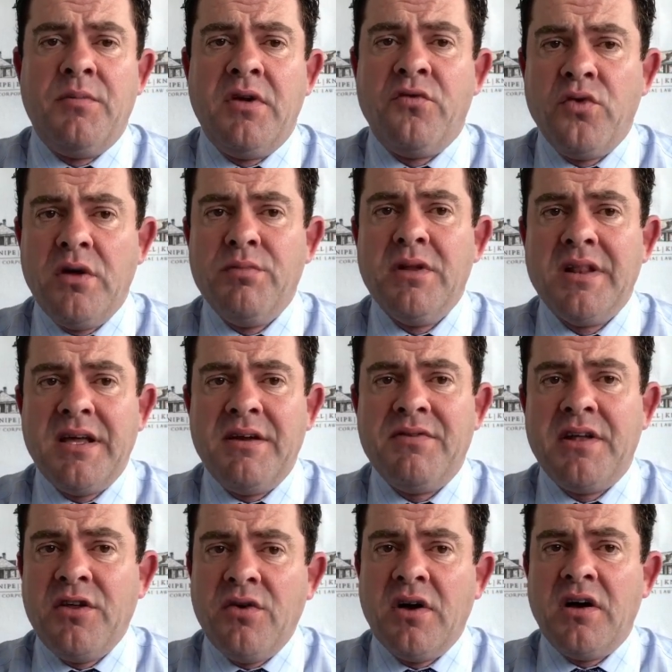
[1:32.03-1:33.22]
if we believe
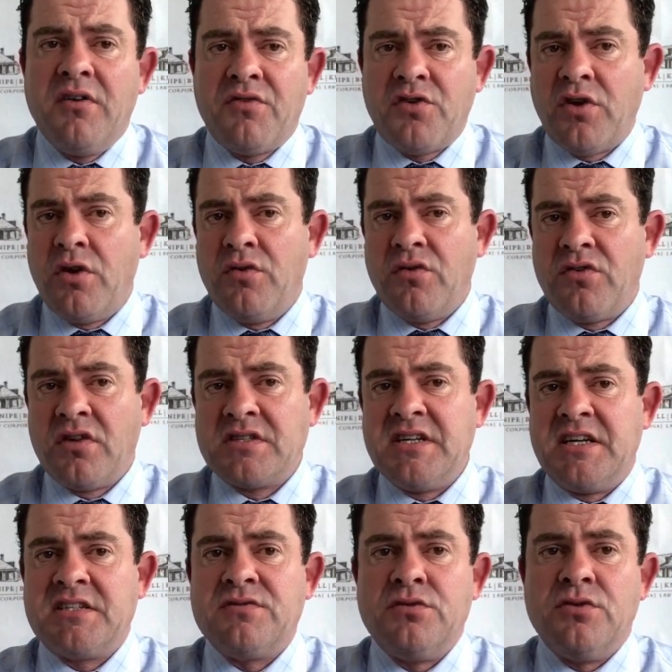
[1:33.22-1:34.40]
that you have shown
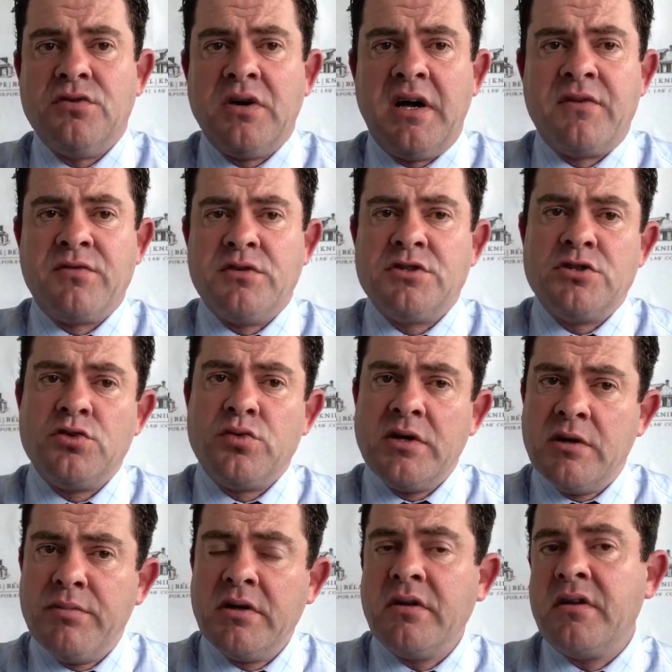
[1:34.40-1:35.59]
successful efforts to
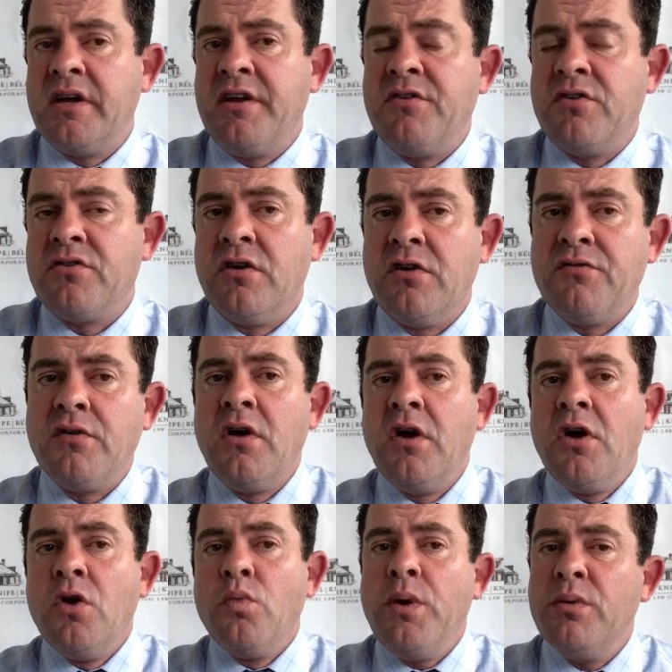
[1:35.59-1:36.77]
rehabilitate yourself,
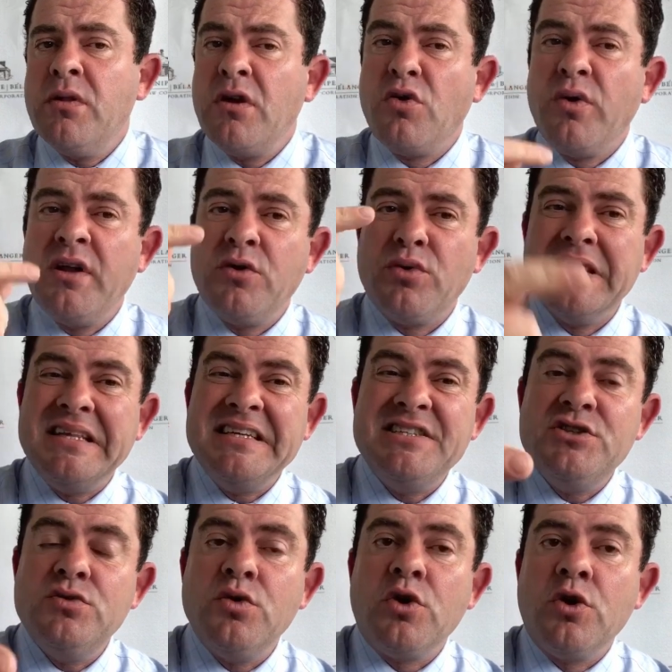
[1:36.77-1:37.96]
we will agree to
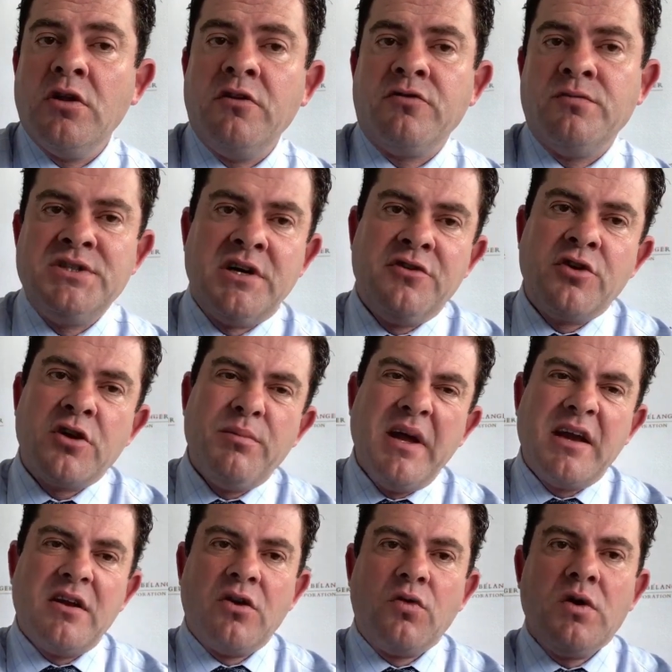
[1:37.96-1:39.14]
release you early from jail. You're gonna
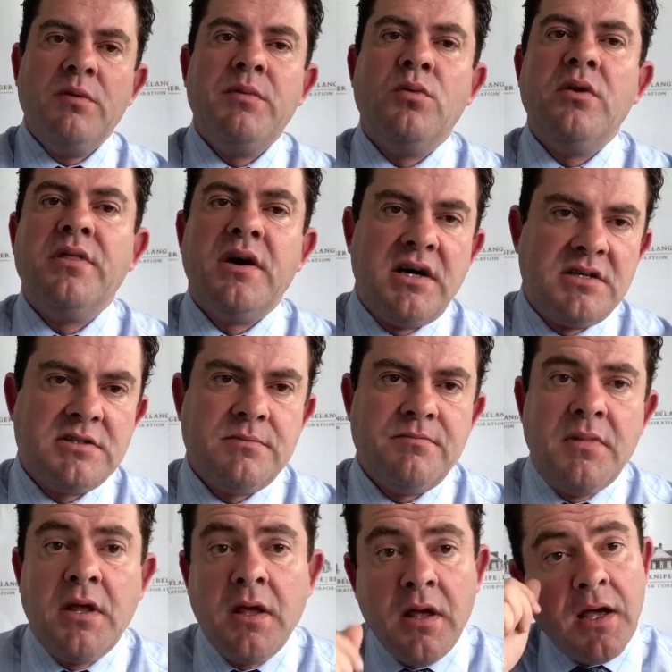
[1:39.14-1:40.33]
make an agreement with us.
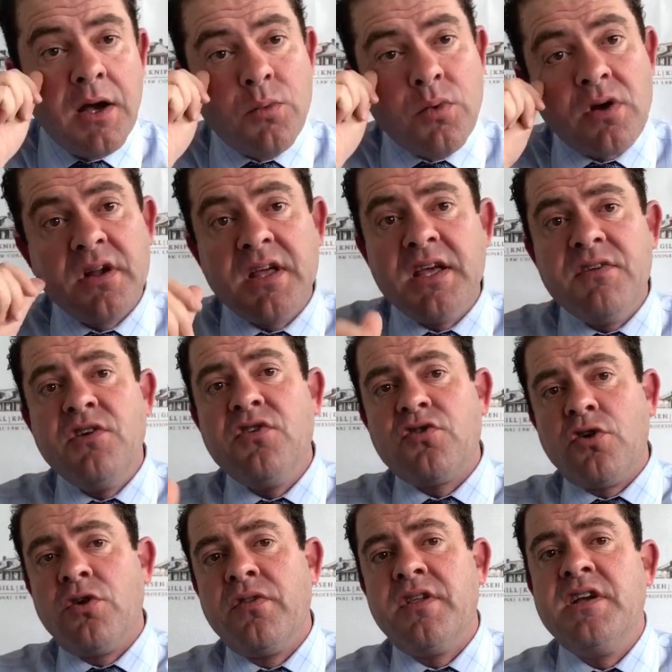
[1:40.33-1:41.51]
And we're gonna give you
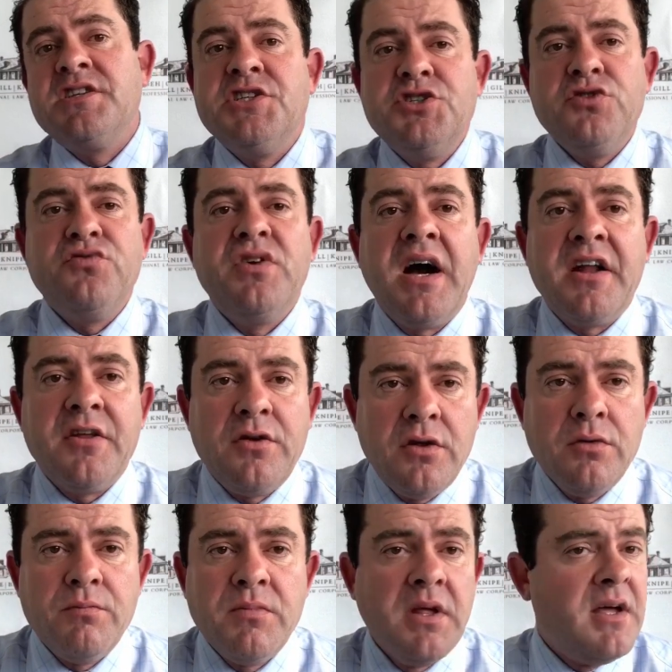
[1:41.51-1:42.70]
certain things that you've gotta do.
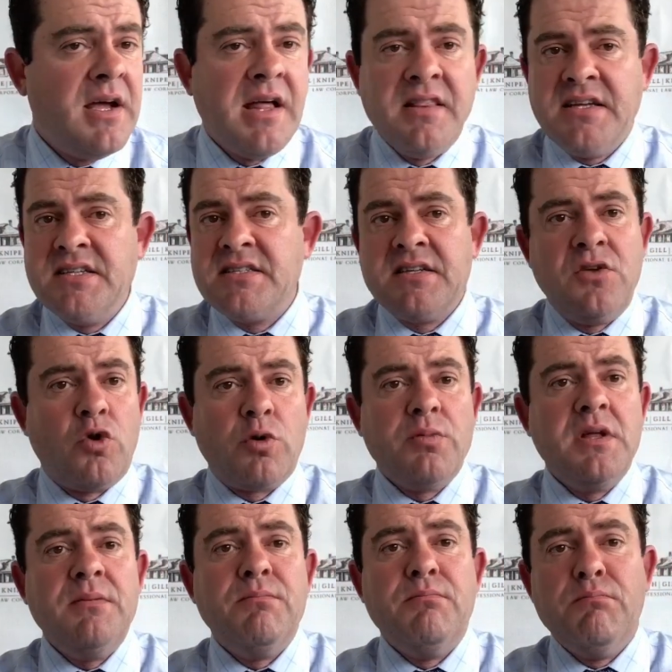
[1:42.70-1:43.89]
And these
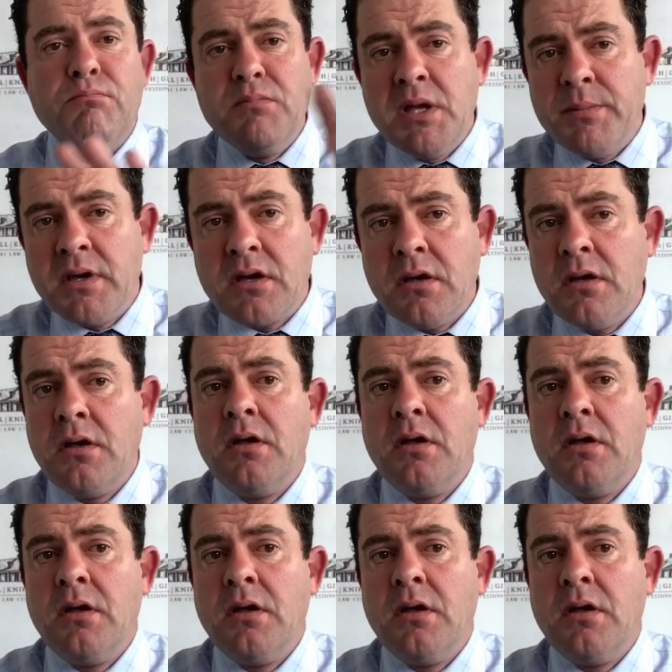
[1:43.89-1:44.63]
normally mimic